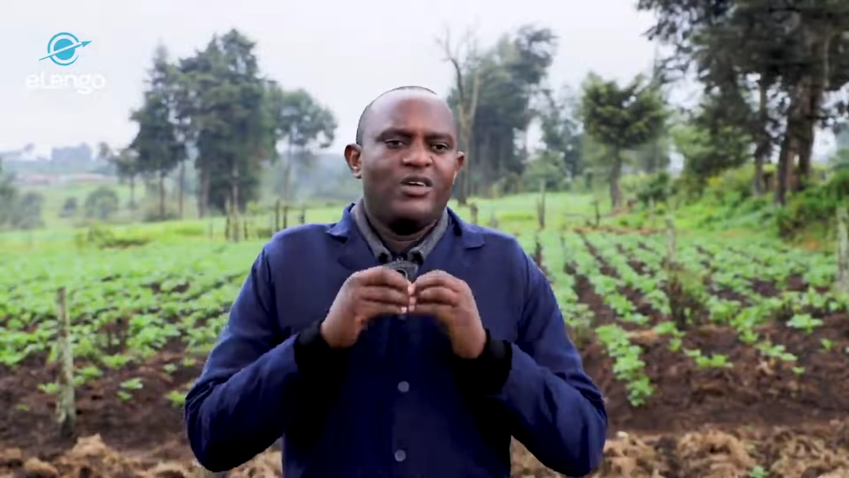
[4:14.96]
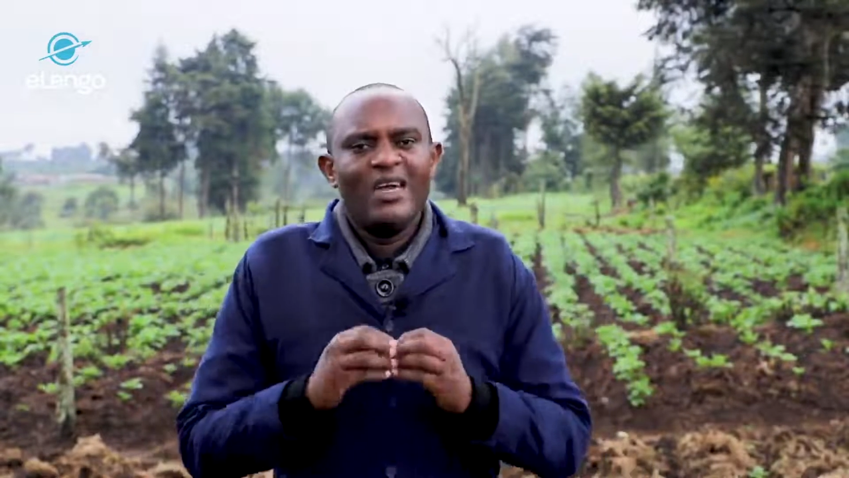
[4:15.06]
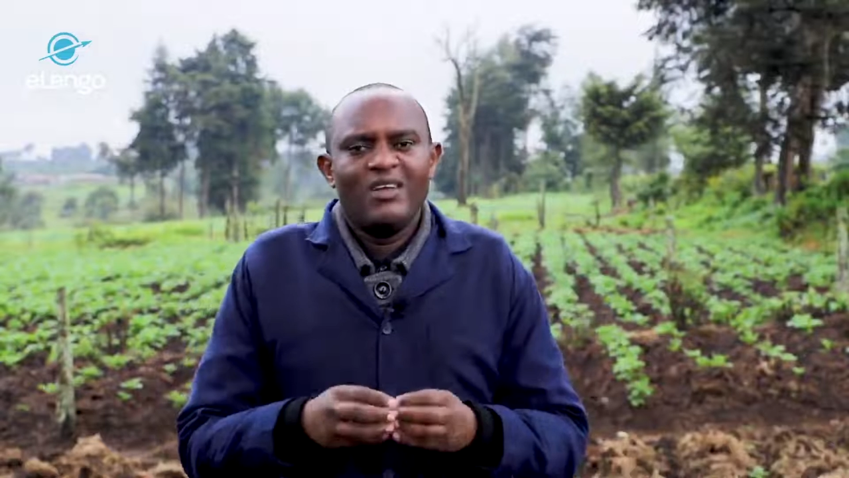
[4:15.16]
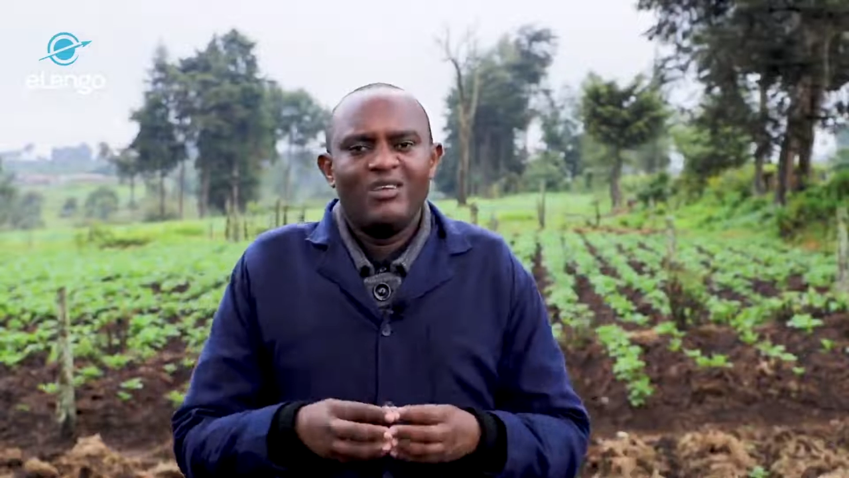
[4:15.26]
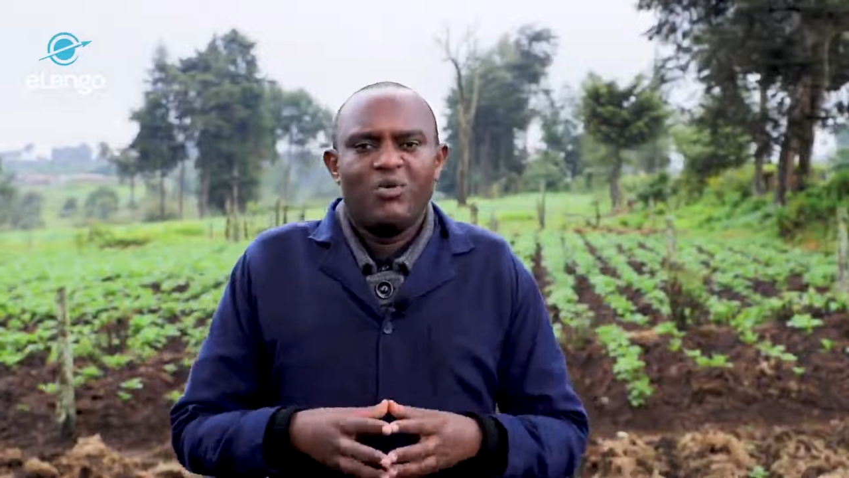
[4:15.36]

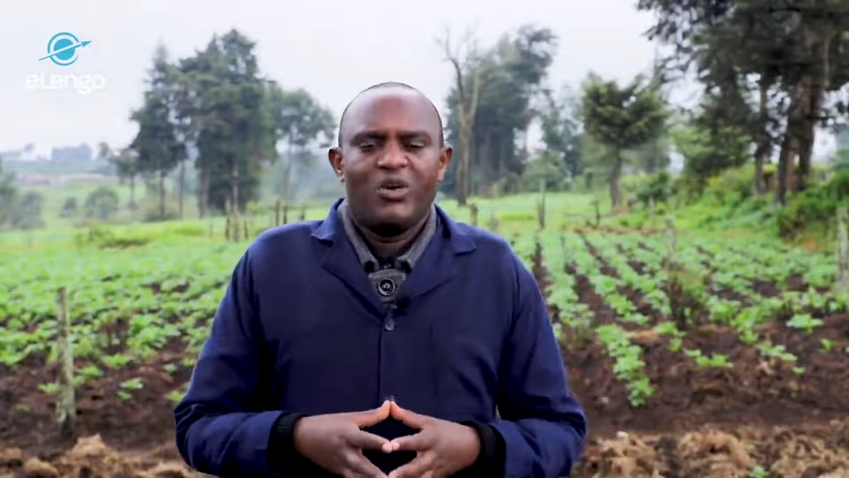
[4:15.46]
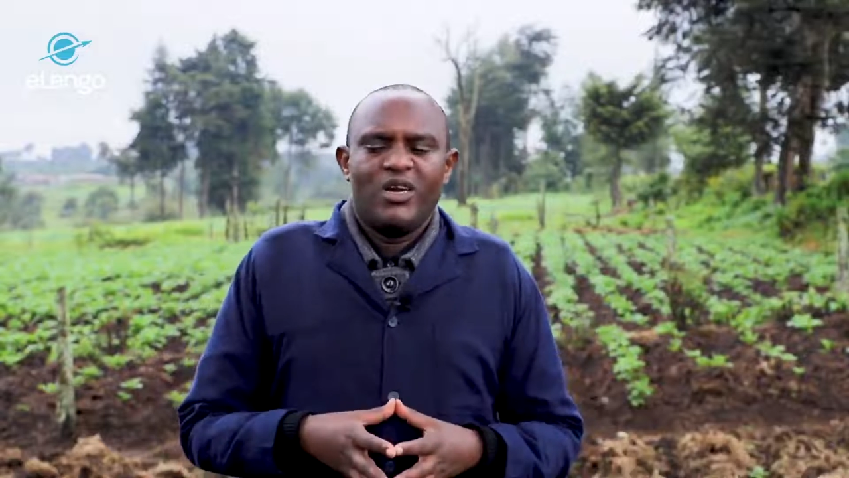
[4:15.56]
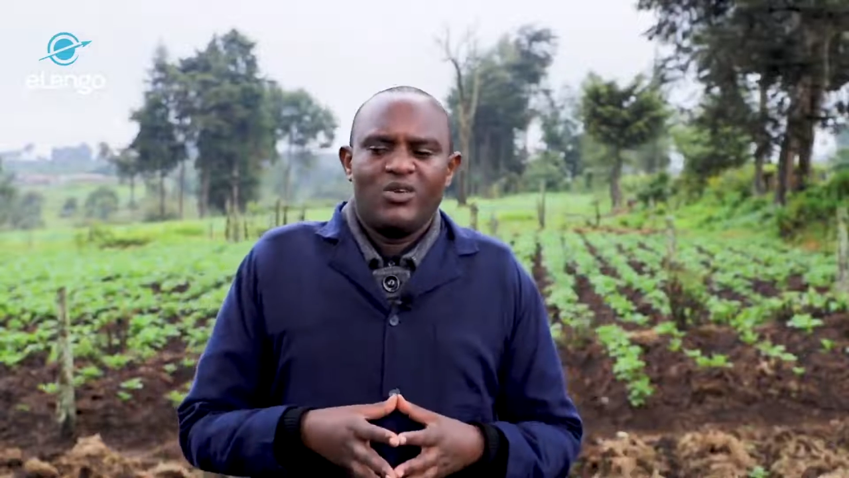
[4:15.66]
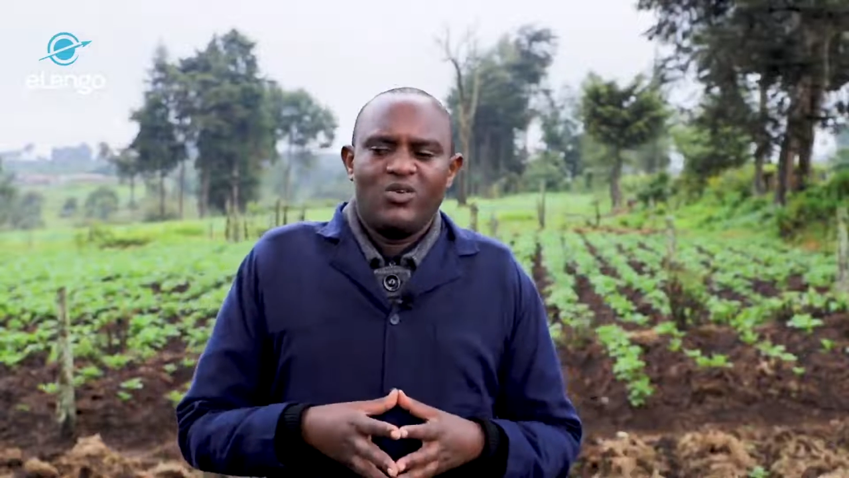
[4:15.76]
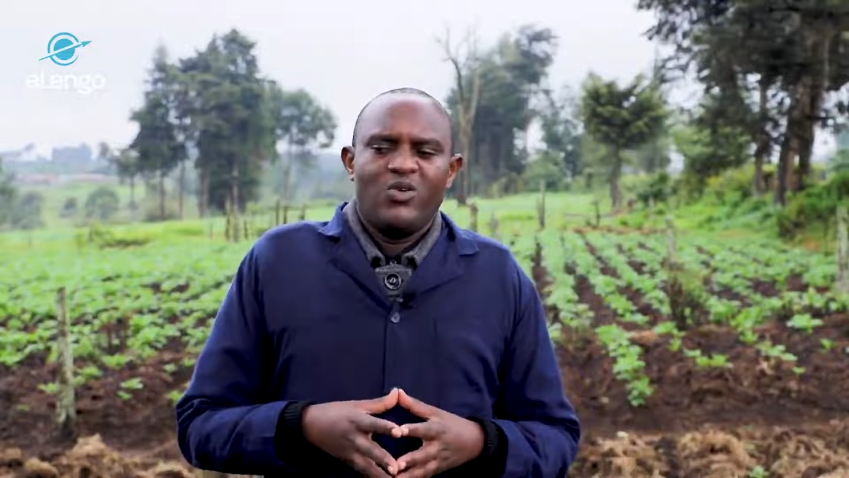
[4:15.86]
Irish
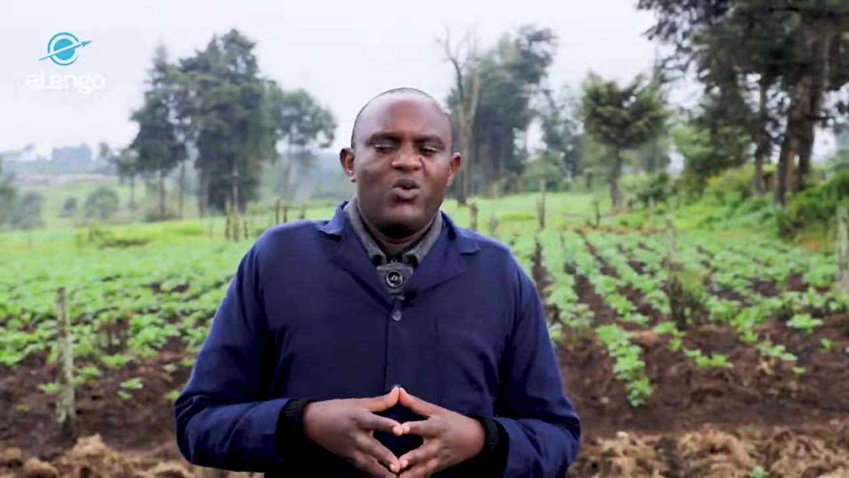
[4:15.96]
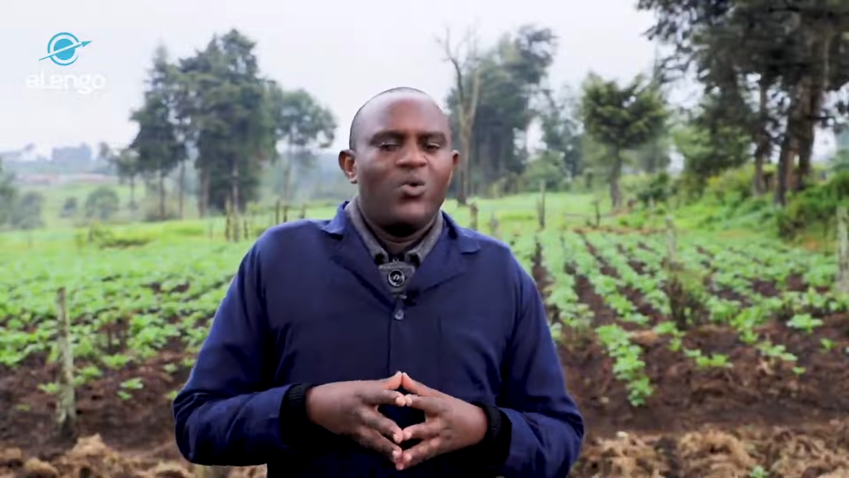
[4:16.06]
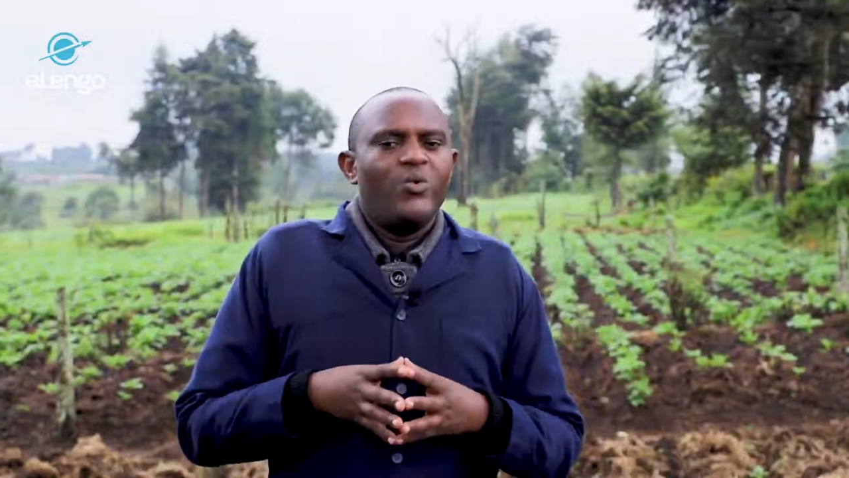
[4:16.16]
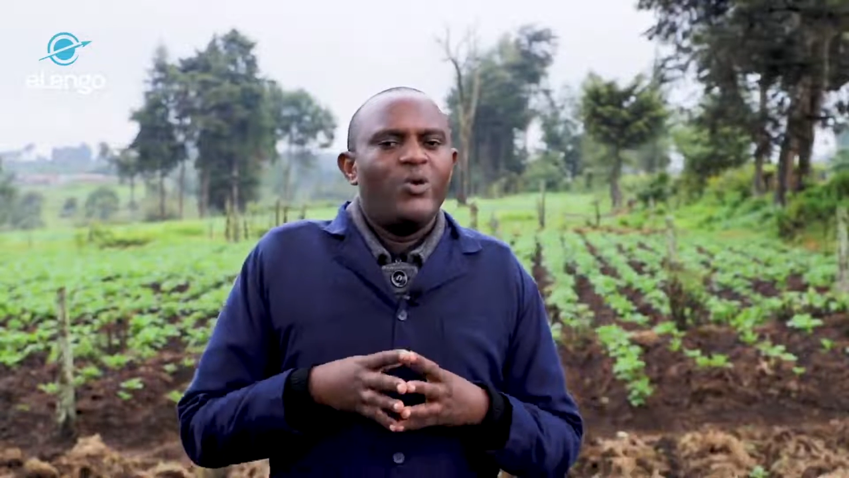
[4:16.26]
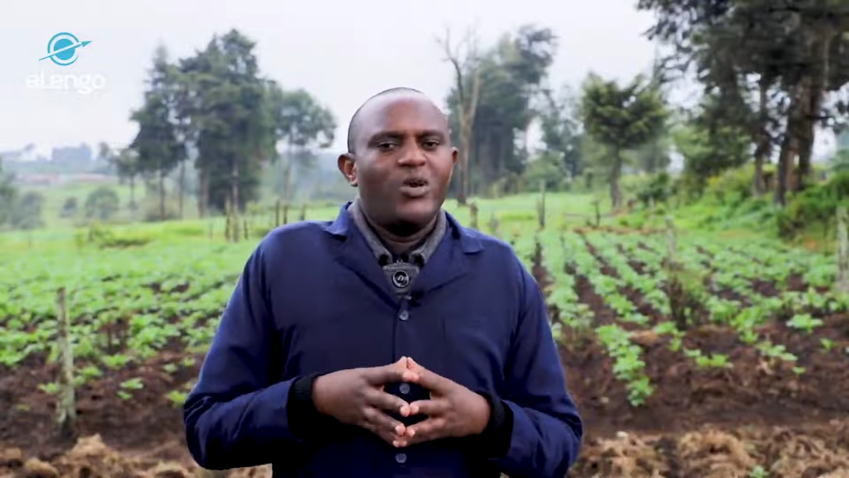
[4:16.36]
potato
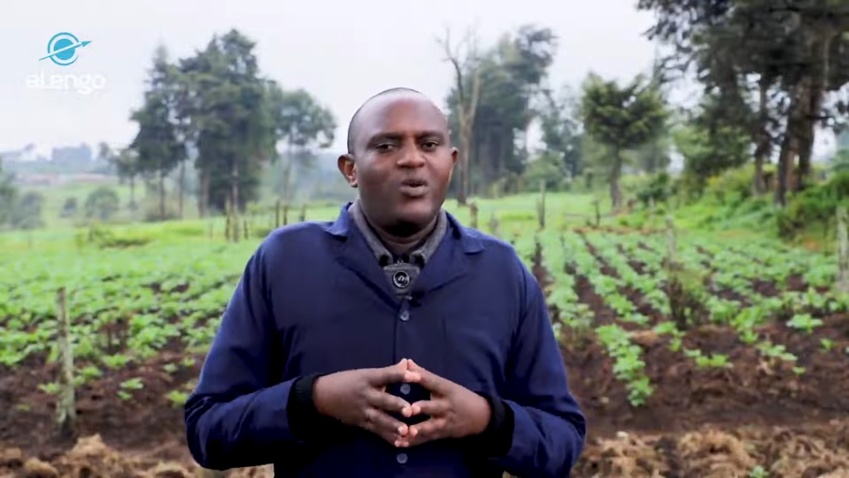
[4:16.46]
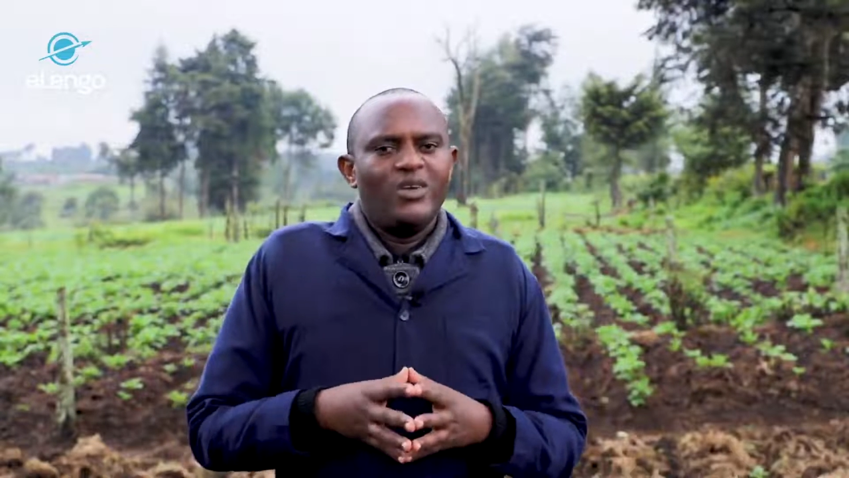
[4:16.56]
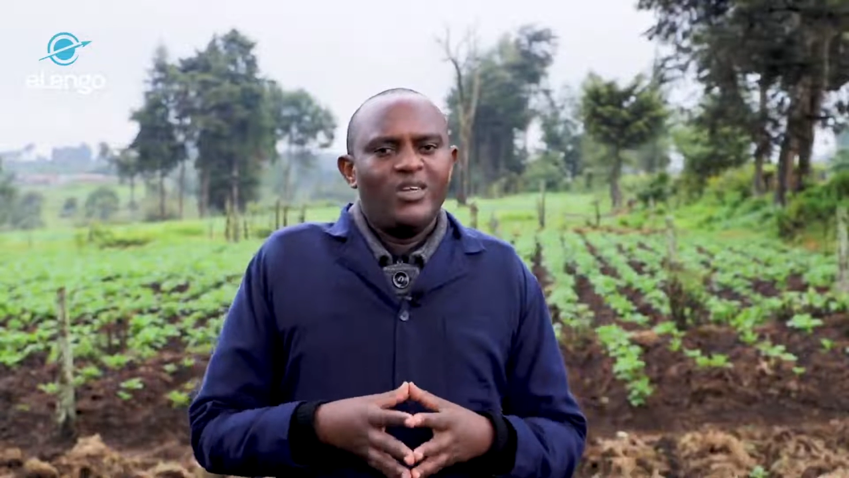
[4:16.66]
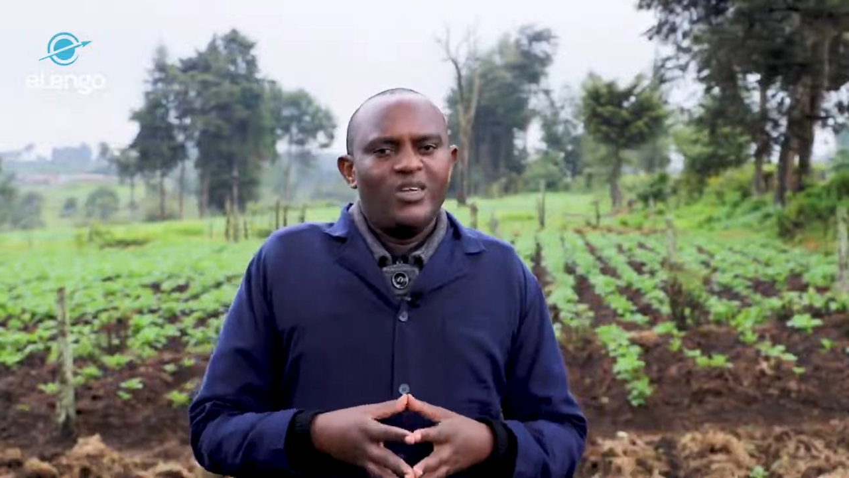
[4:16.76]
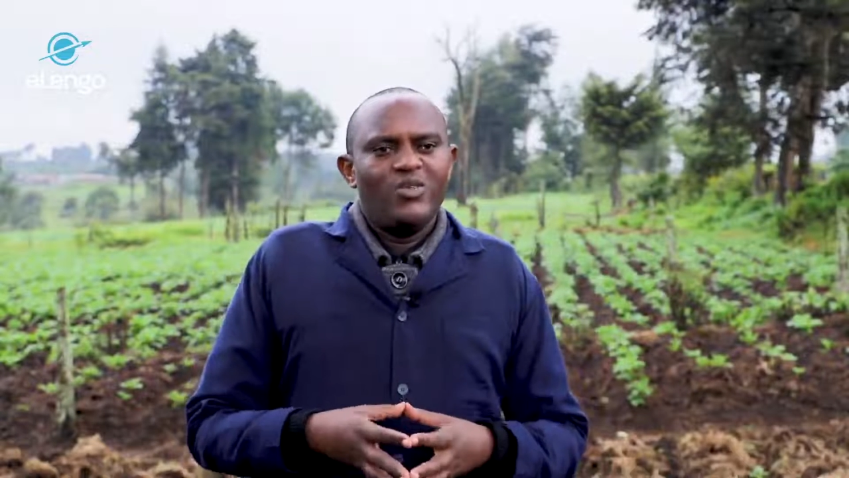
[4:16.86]
will
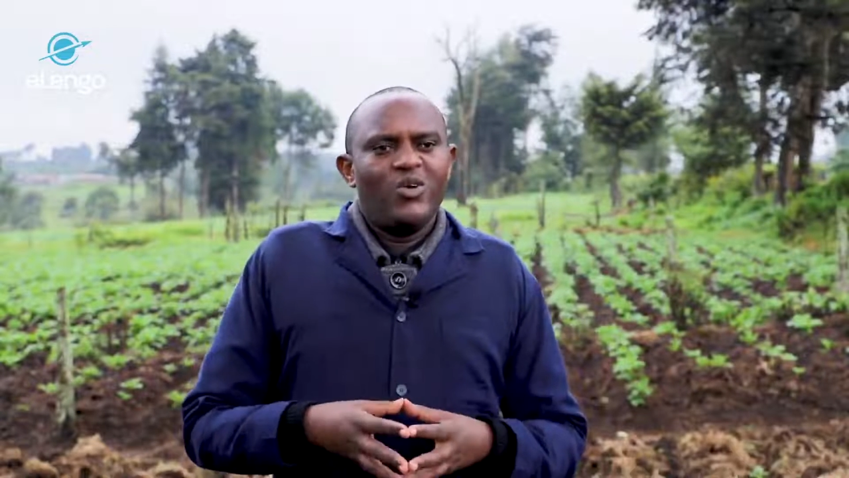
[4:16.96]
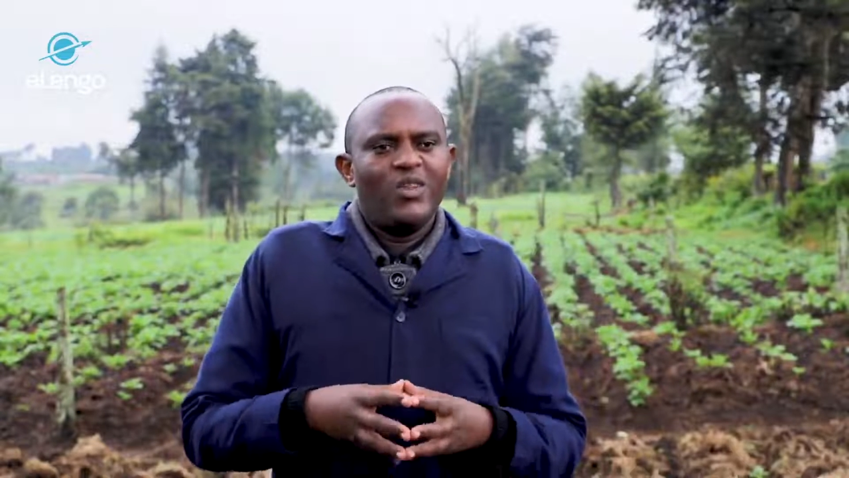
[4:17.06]
continue,